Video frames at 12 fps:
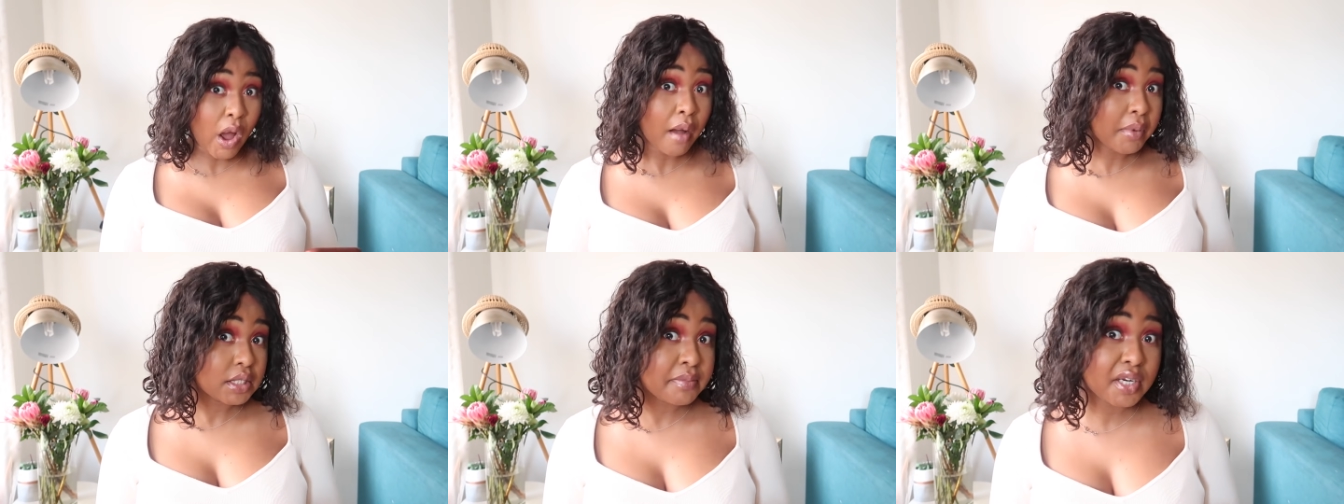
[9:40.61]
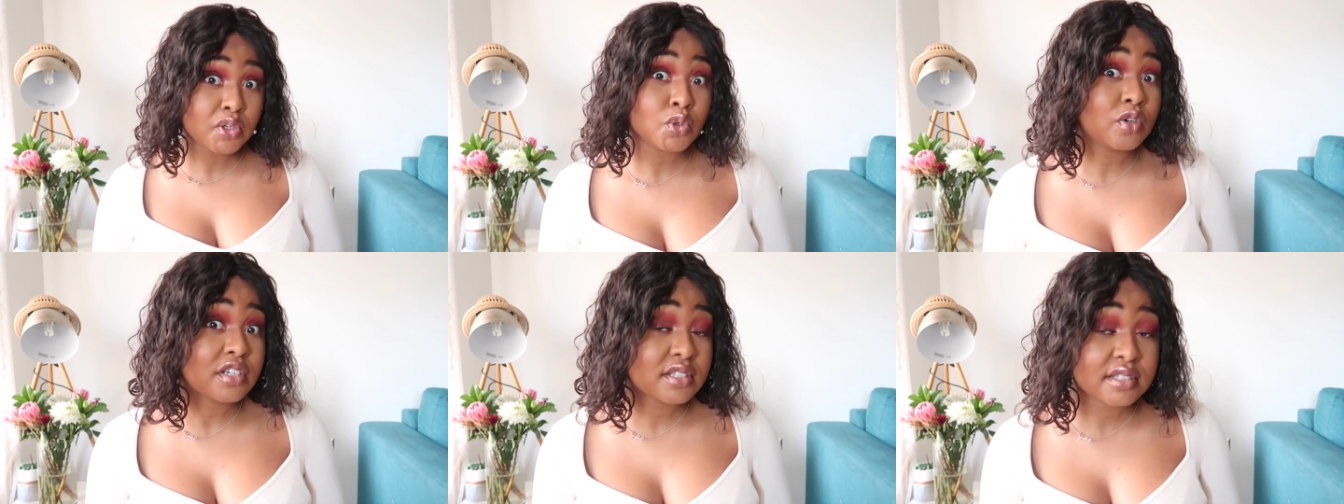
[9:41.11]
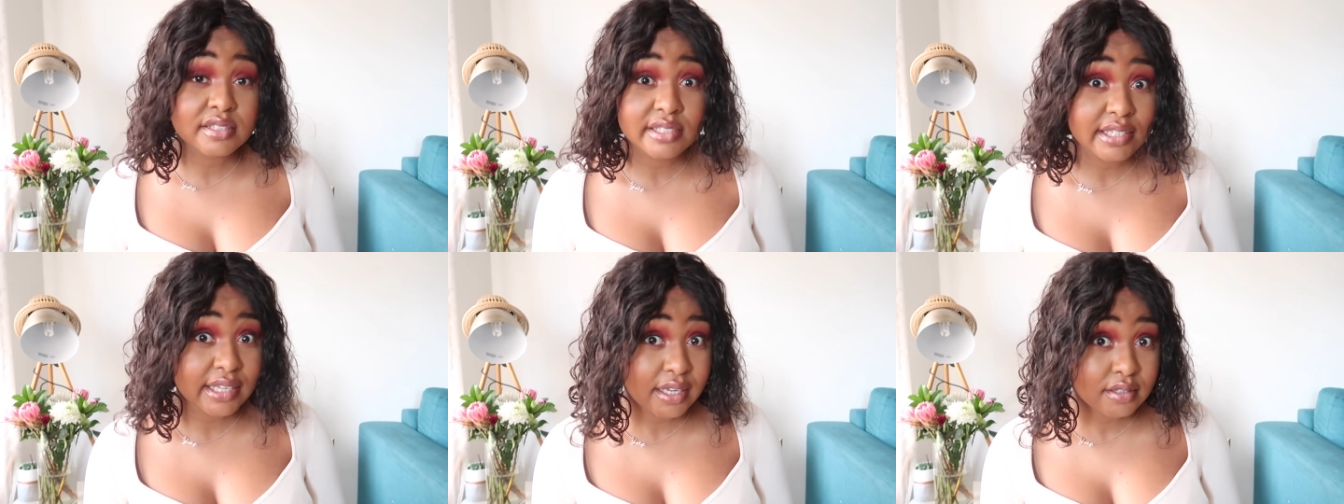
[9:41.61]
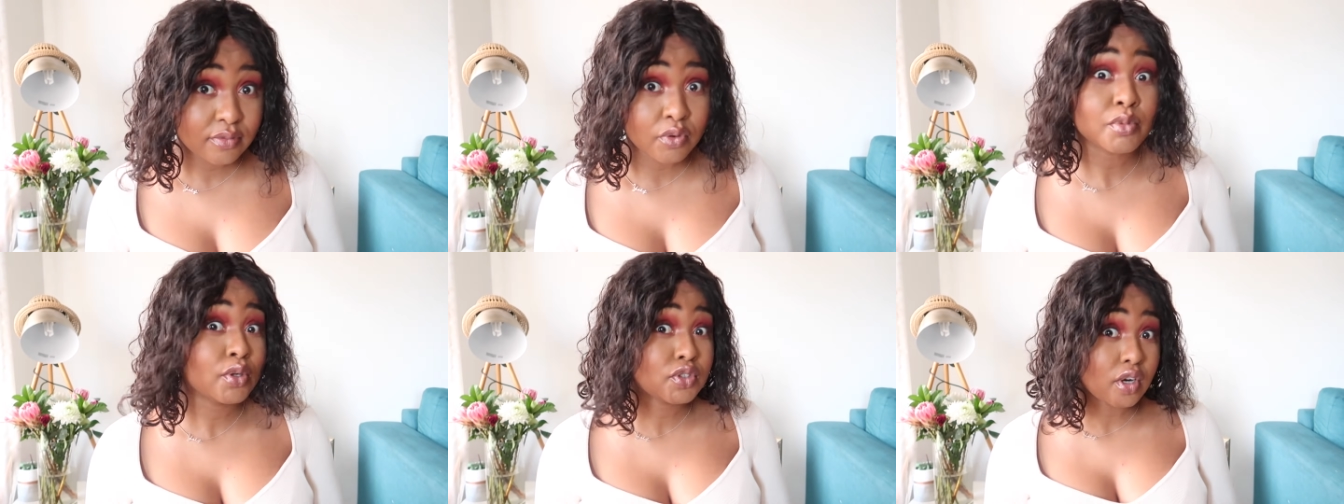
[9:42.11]
how much money do you consistently get
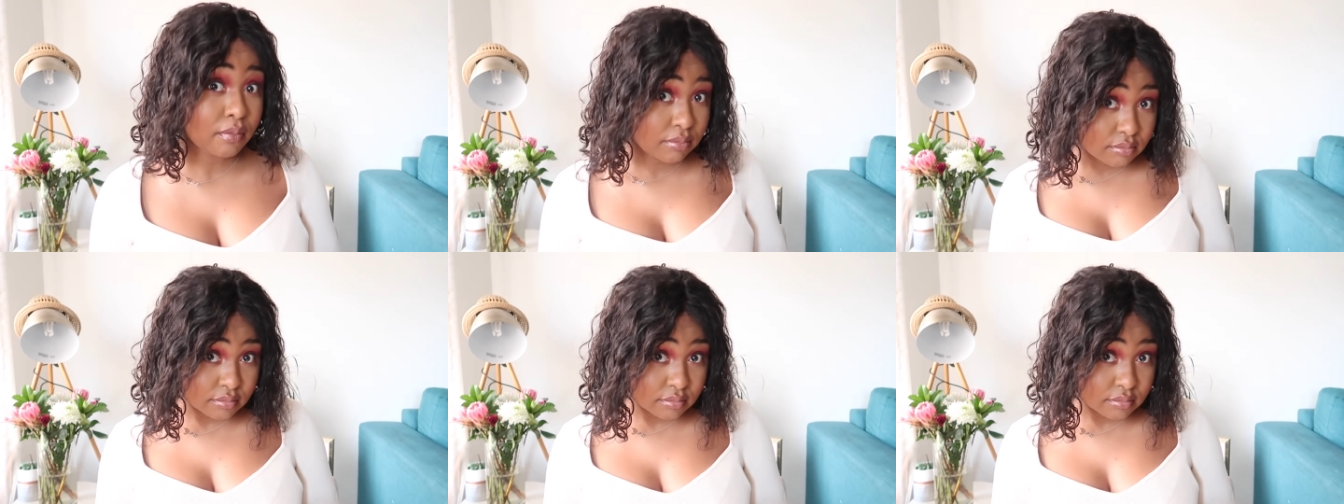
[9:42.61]
from your job?